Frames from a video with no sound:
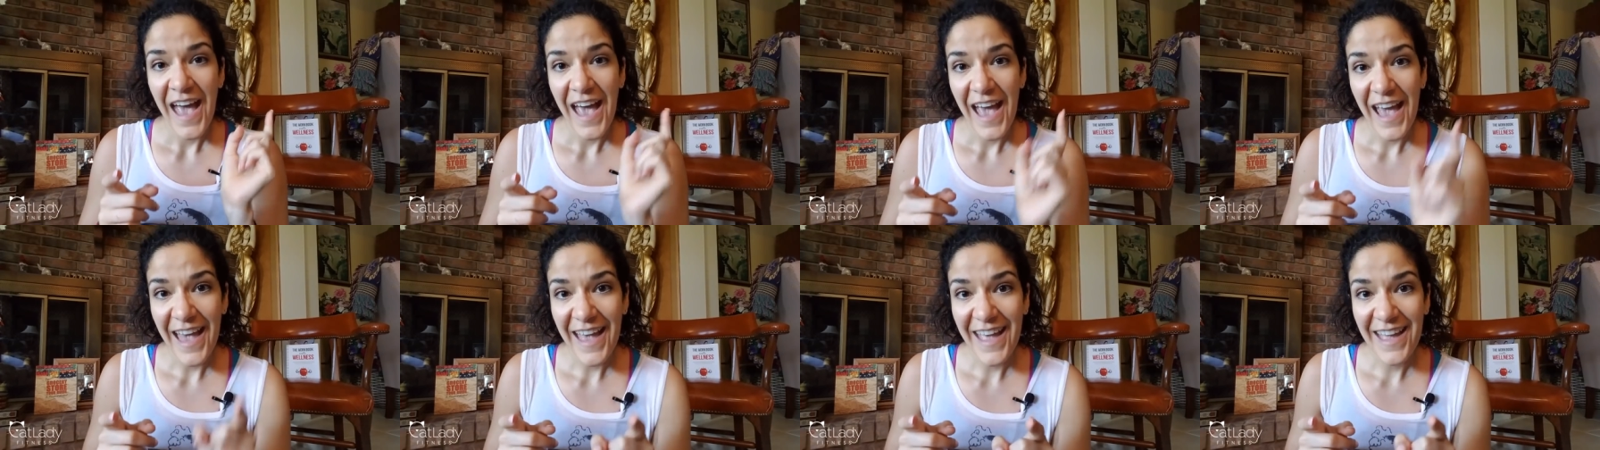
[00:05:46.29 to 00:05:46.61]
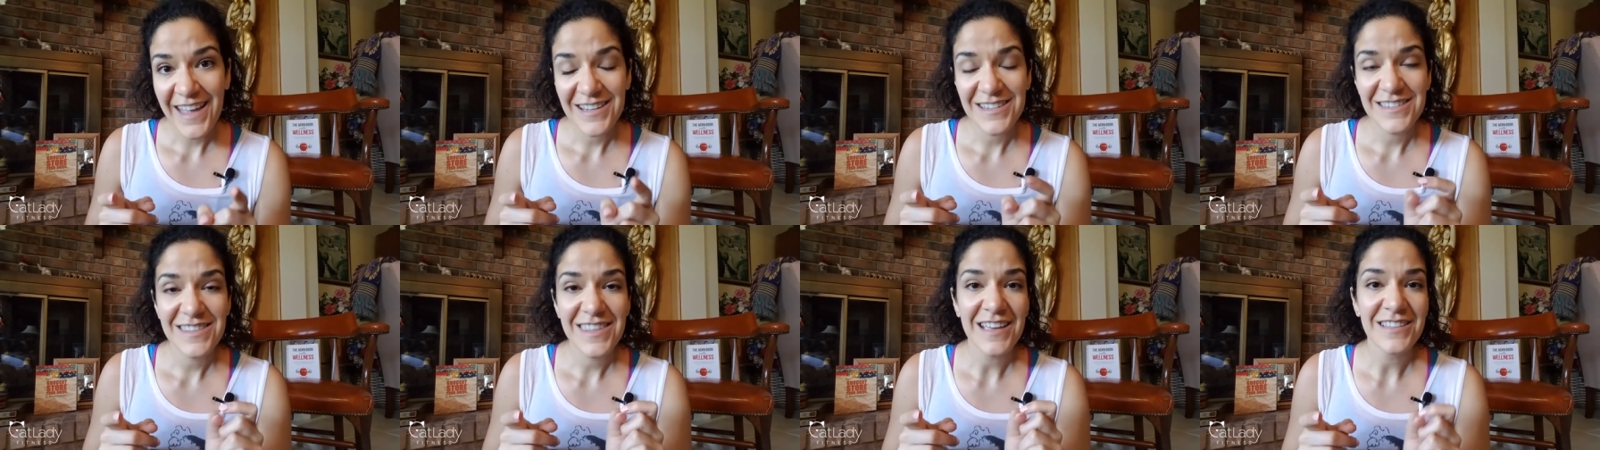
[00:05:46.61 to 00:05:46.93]

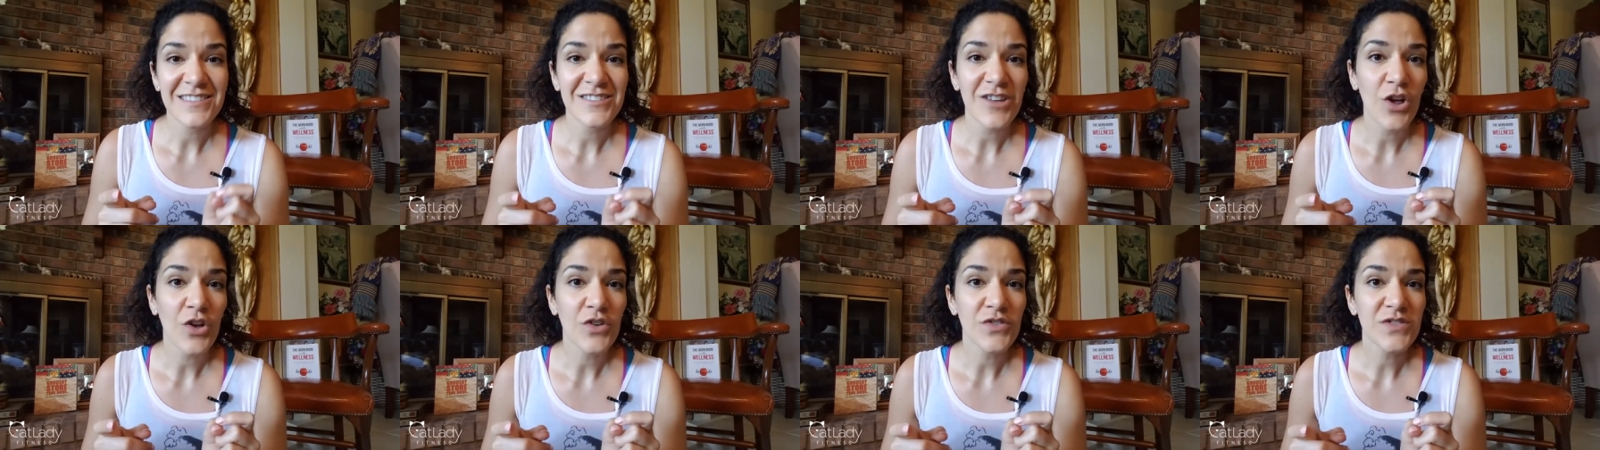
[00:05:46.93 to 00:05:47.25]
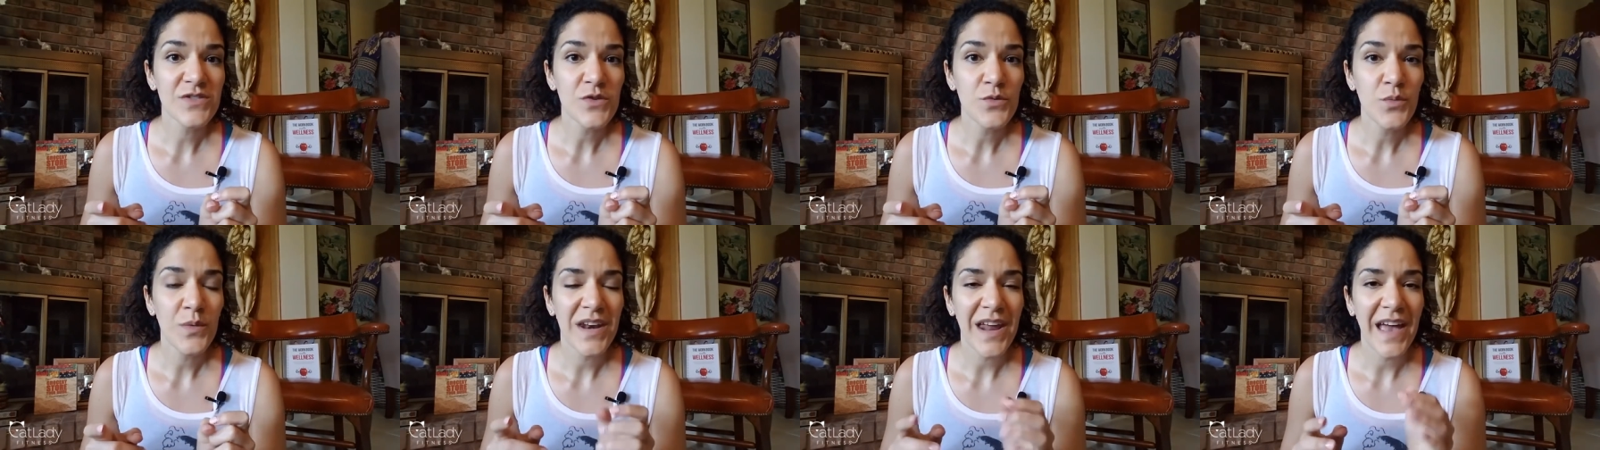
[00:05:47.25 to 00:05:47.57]
And that's
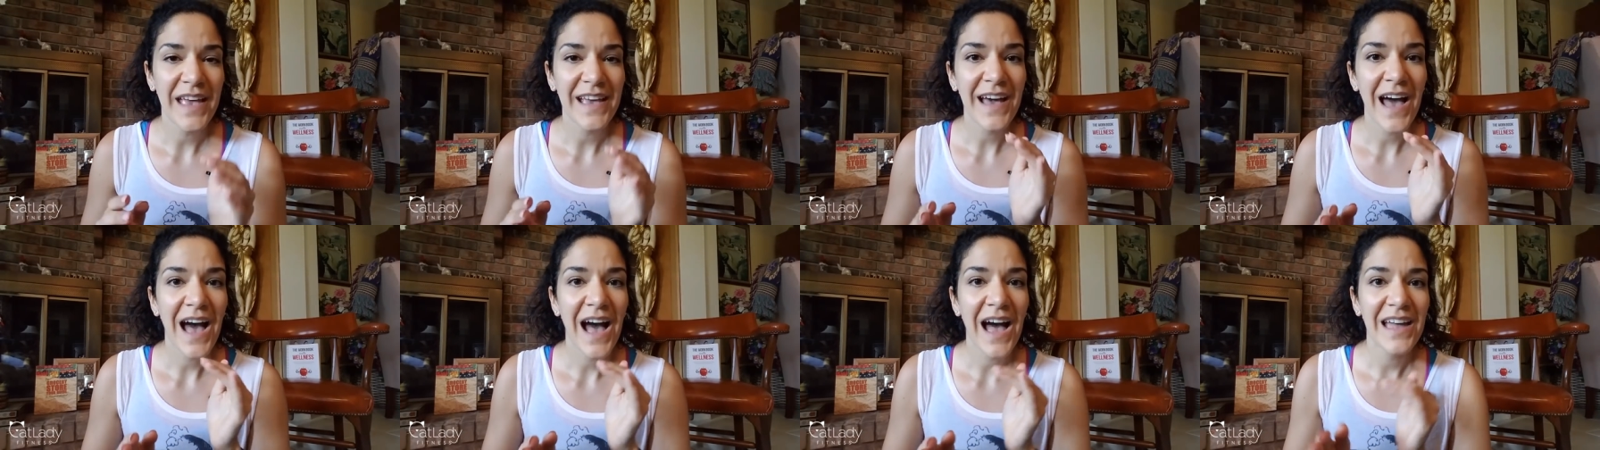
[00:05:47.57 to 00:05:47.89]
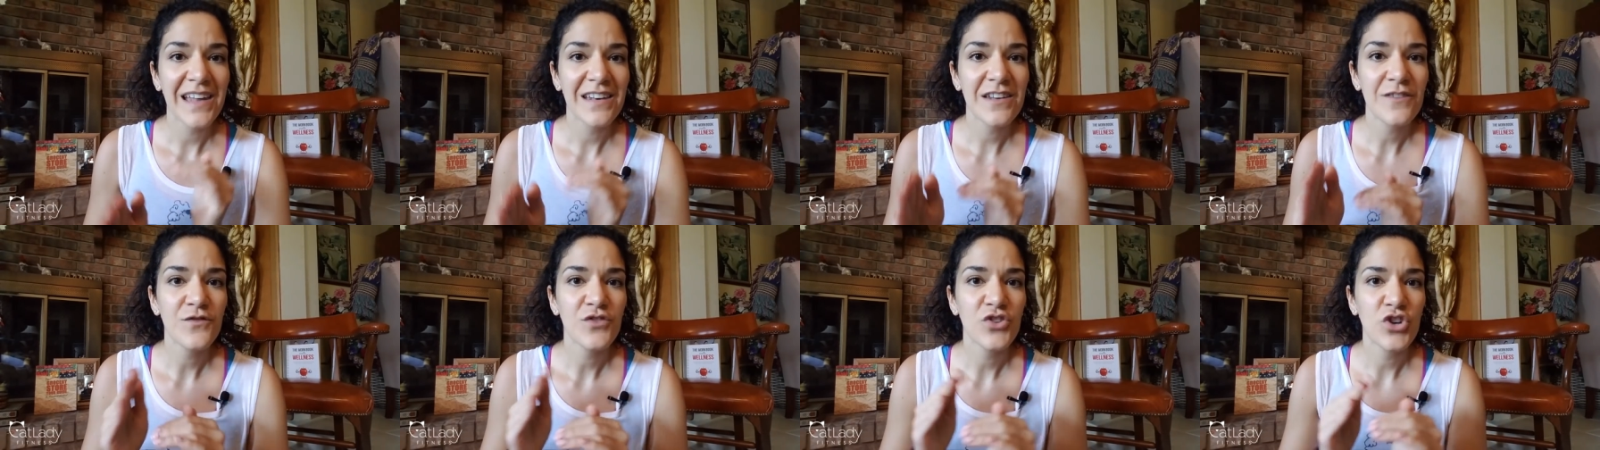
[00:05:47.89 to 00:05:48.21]
also when I
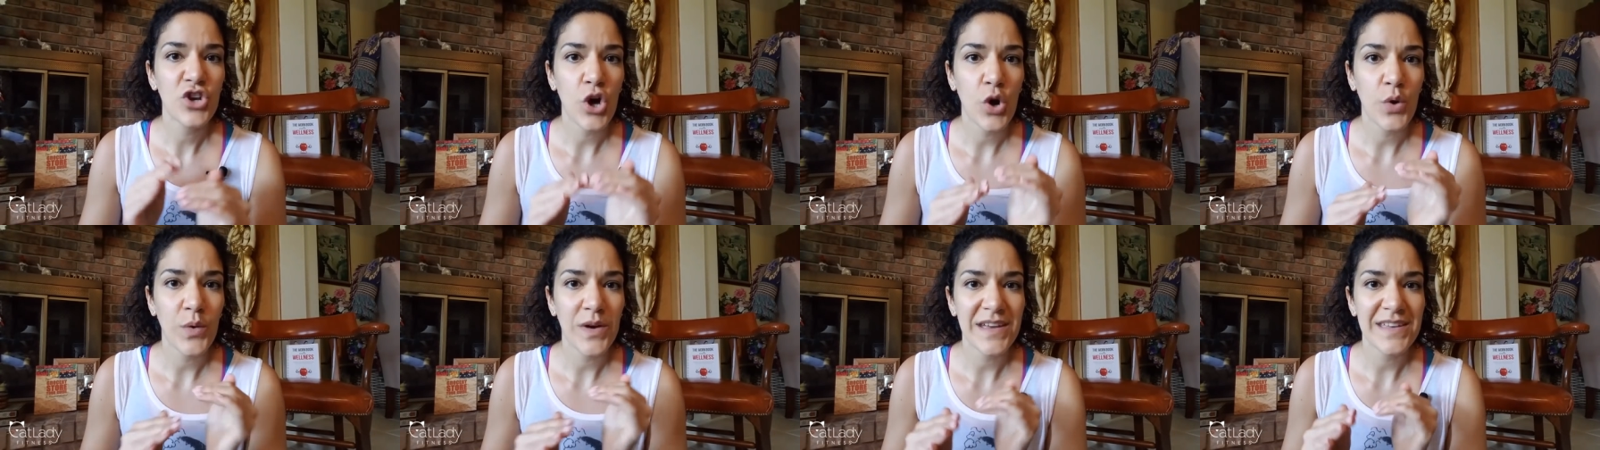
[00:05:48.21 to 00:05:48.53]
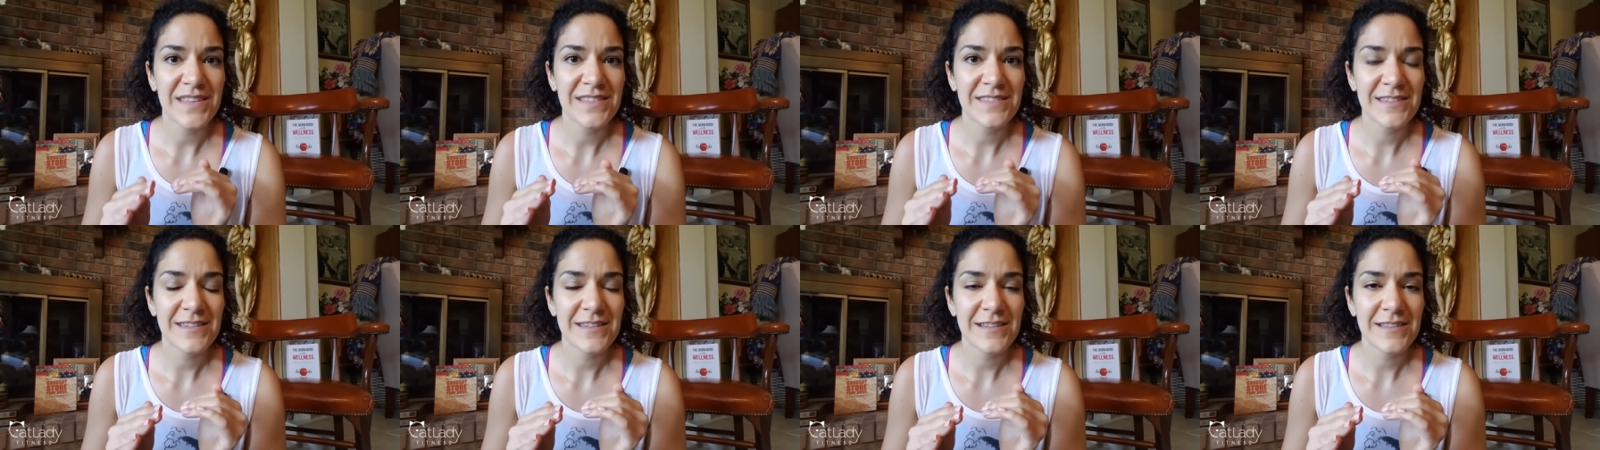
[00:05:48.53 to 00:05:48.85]
kind of
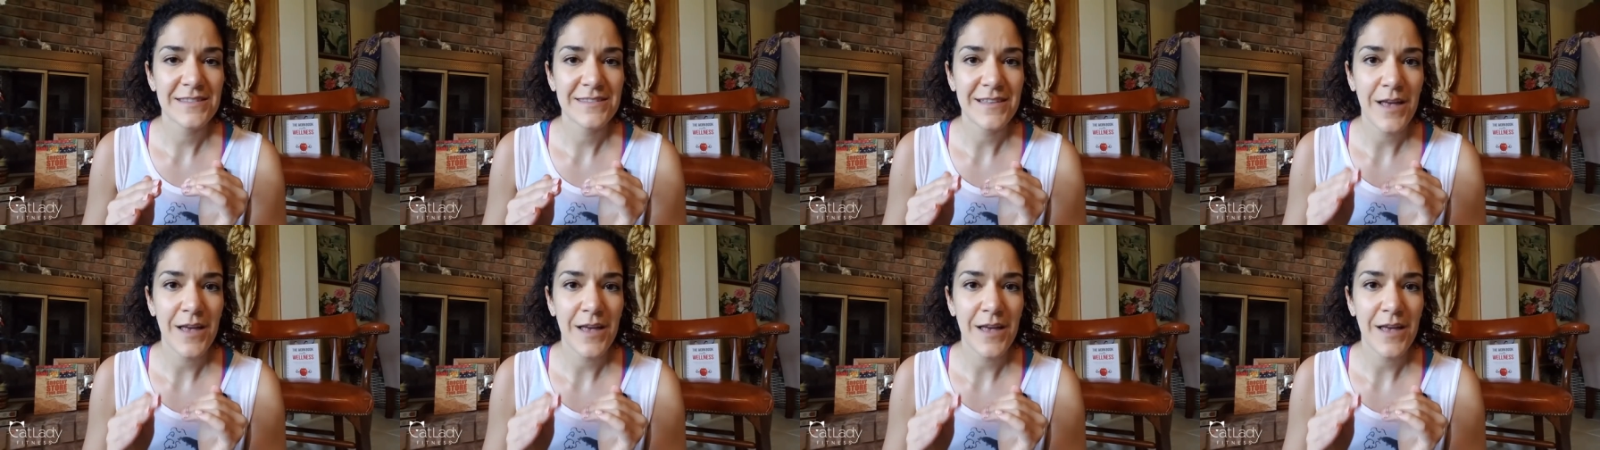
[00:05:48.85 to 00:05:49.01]
noticed